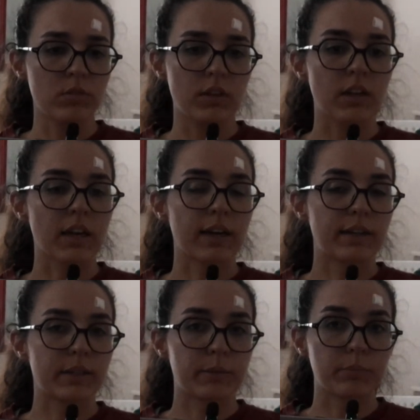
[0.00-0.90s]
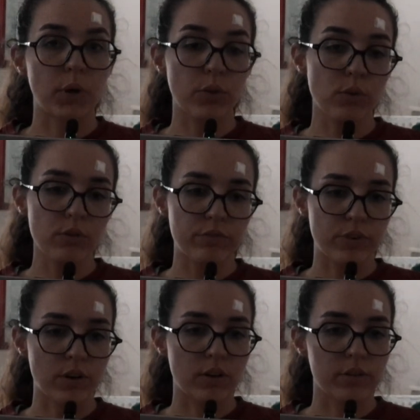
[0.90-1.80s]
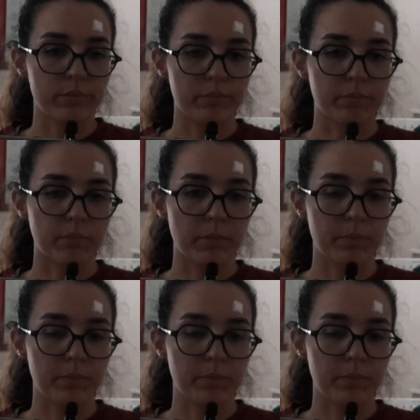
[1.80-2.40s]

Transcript: module from